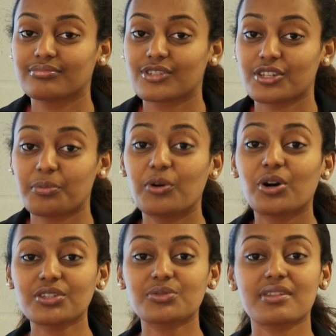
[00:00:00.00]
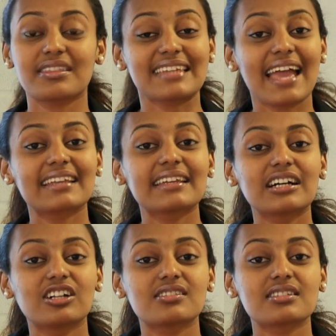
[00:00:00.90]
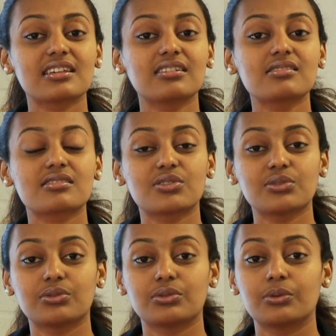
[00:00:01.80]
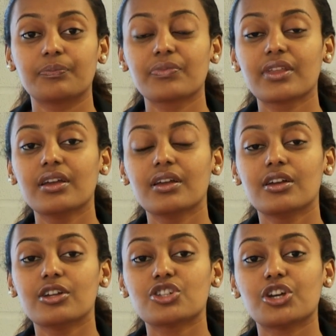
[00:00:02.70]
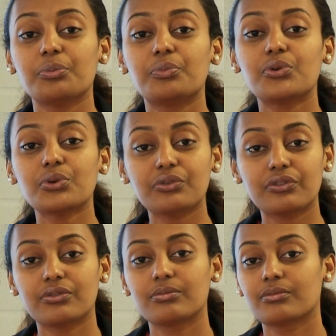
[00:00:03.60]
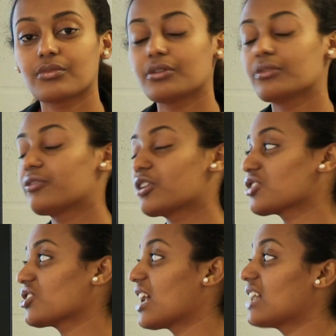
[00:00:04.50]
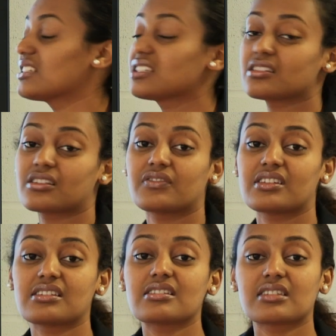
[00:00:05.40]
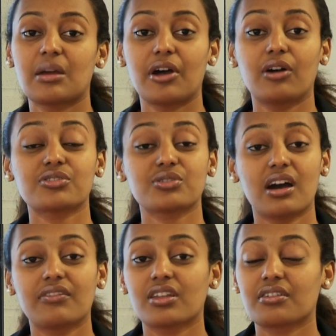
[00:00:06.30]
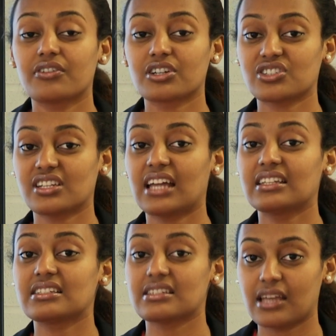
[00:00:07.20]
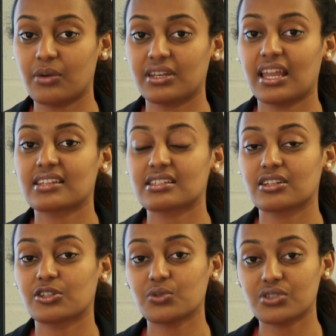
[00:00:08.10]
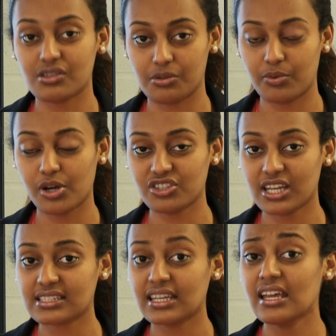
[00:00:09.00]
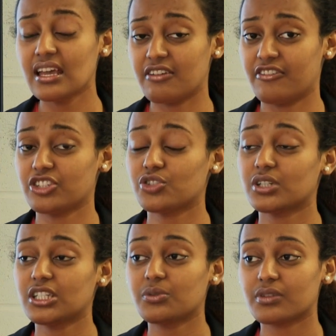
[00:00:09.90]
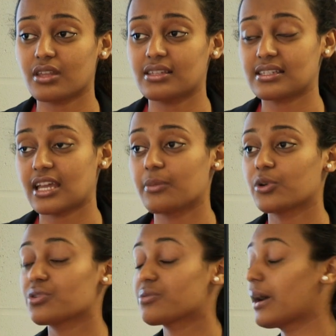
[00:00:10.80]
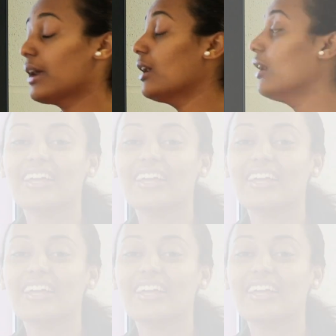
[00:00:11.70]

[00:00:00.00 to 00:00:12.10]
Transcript: support with technical skills to improve the functionalities of the system. I also have other functionalities I would like to include to the project eventually with as time goes by.